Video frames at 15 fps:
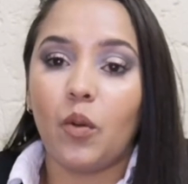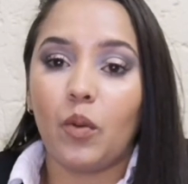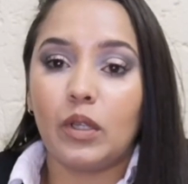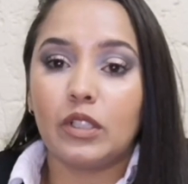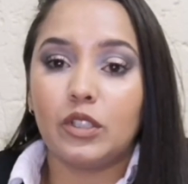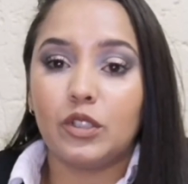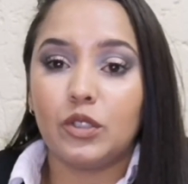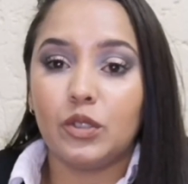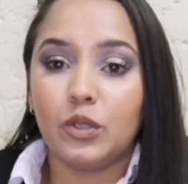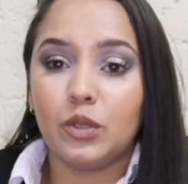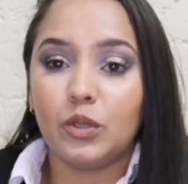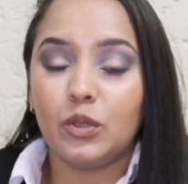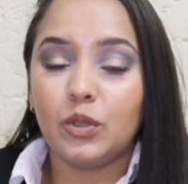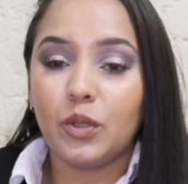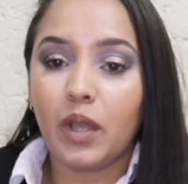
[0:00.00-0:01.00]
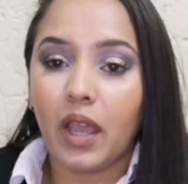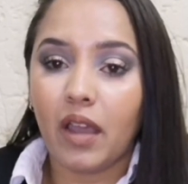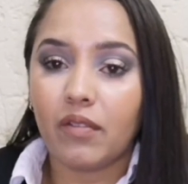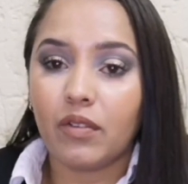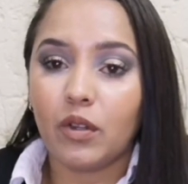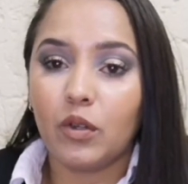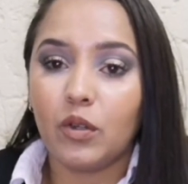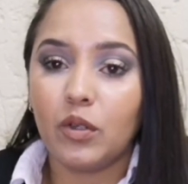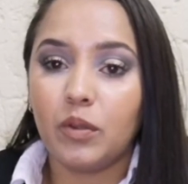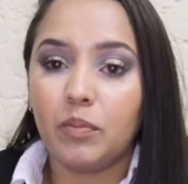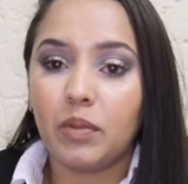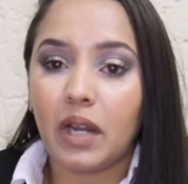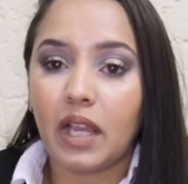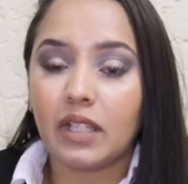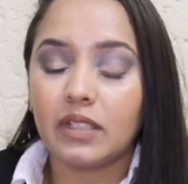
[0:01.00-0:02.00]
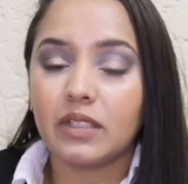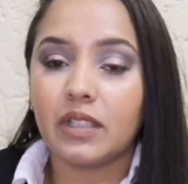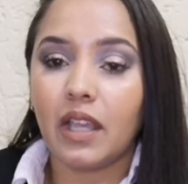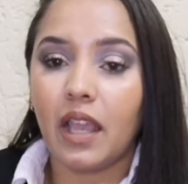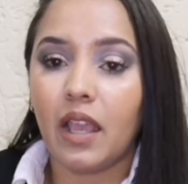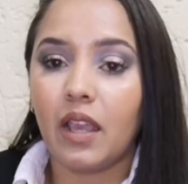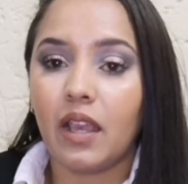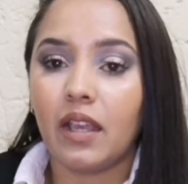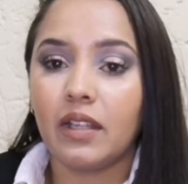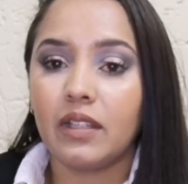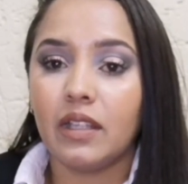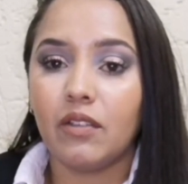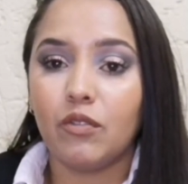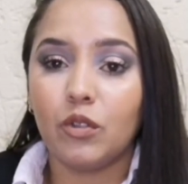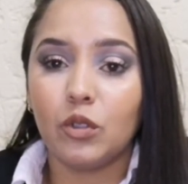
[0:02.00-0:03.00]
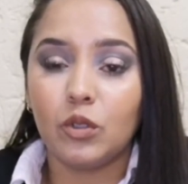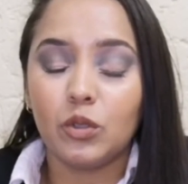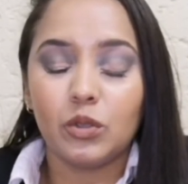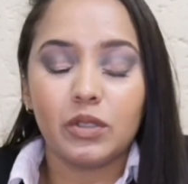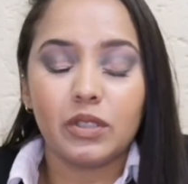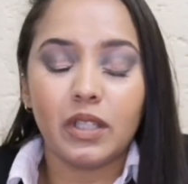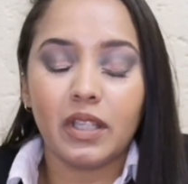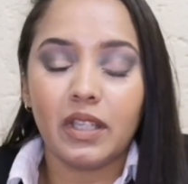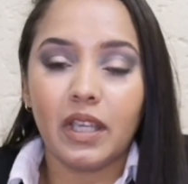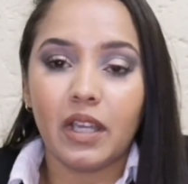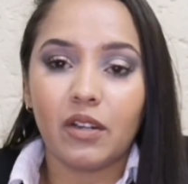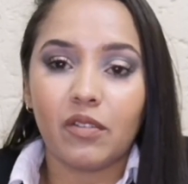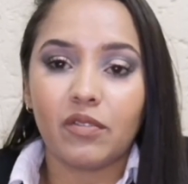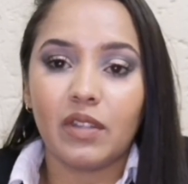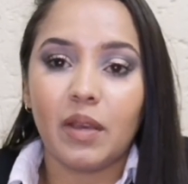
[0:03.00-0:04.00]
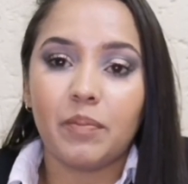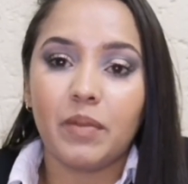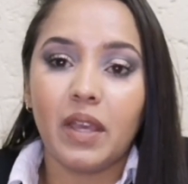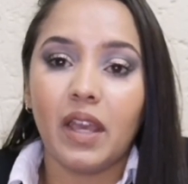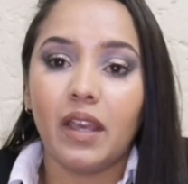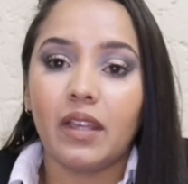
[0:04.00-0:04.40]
Once you do have a good brush, and if you do take care of them,